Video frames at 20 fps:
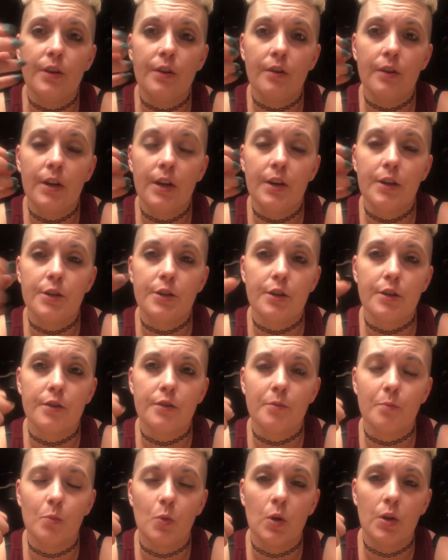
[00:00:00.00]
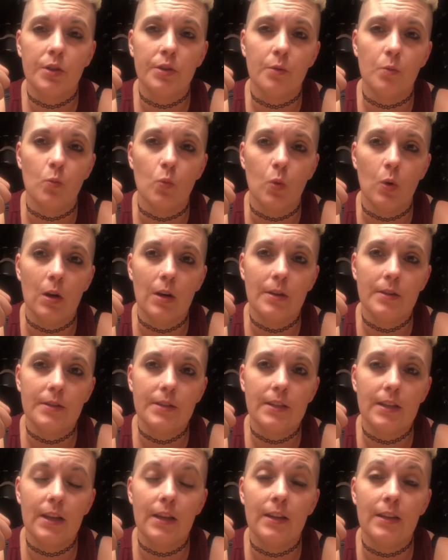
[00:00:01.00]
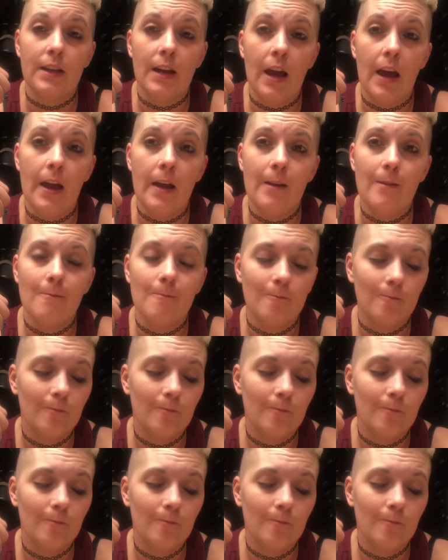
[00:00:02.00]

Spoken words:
your dentures more than once a day,